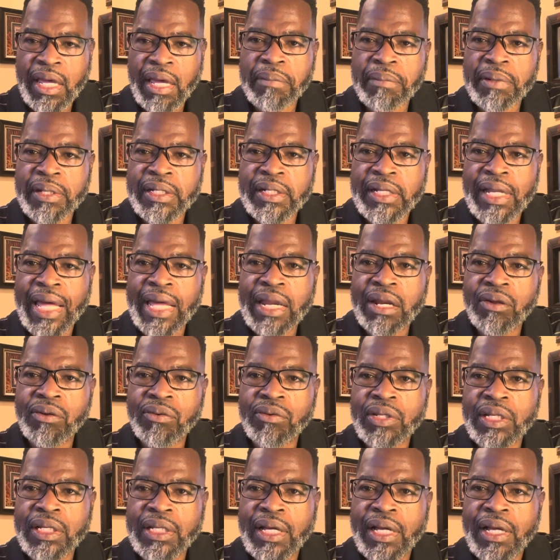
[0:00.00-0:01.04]
but not
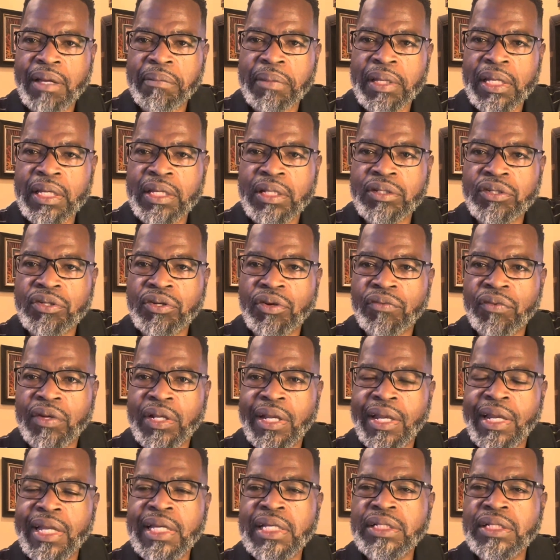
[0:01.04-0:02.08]
only coming into a
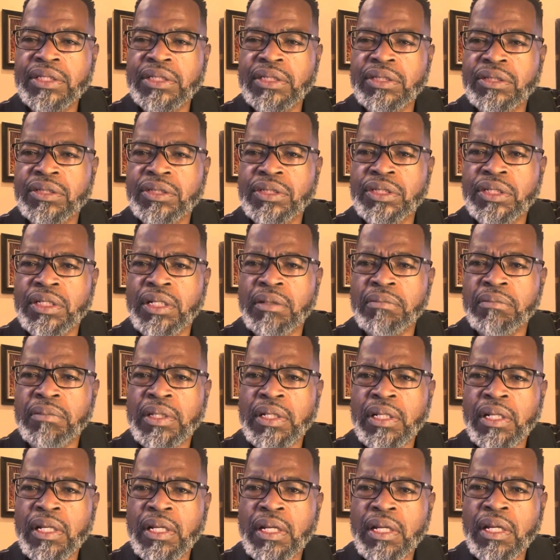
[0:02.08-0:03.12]
relationship,
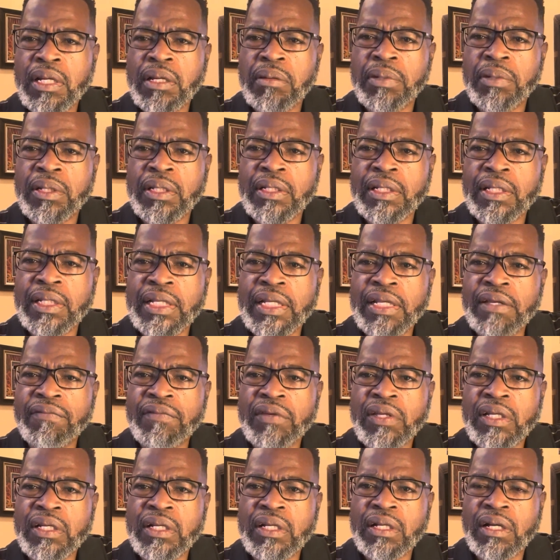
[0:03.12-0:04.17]
but
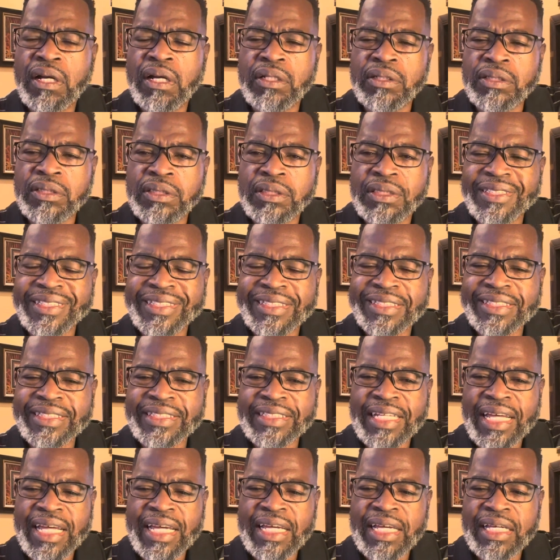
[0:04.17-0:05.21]
living a
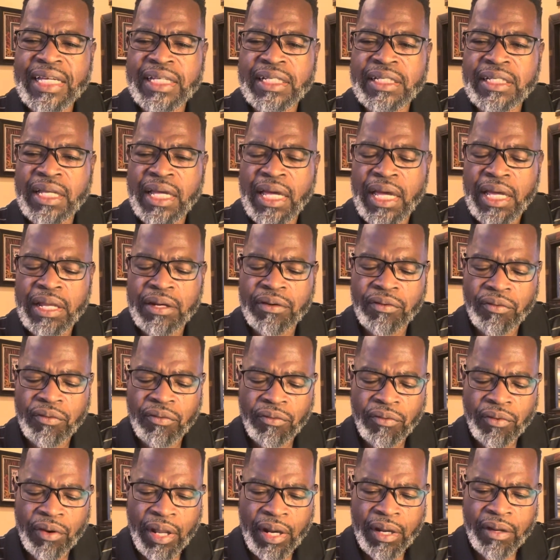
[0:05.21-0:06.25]
sustained and
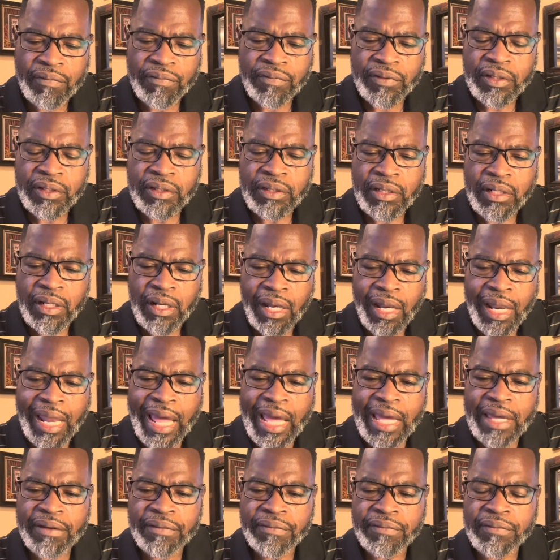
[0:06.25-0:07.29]
relevant
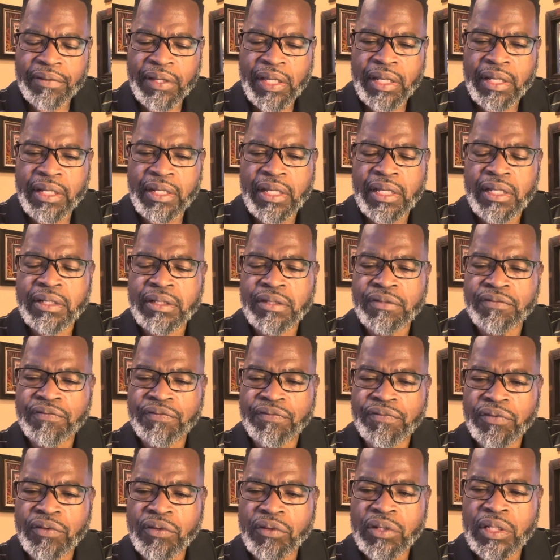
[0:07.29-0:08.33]
life that is
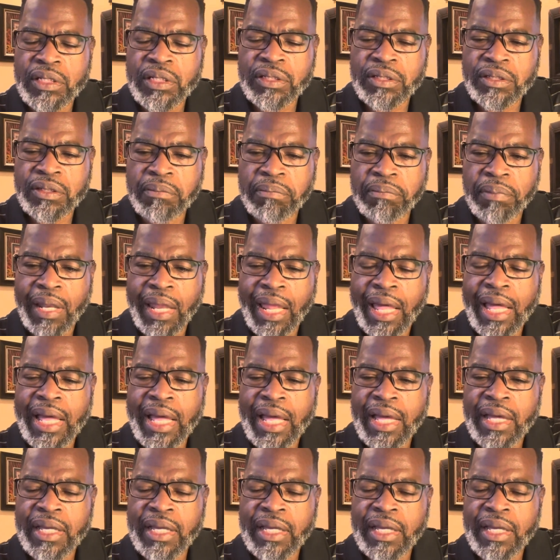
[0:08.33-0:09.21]
fully supplied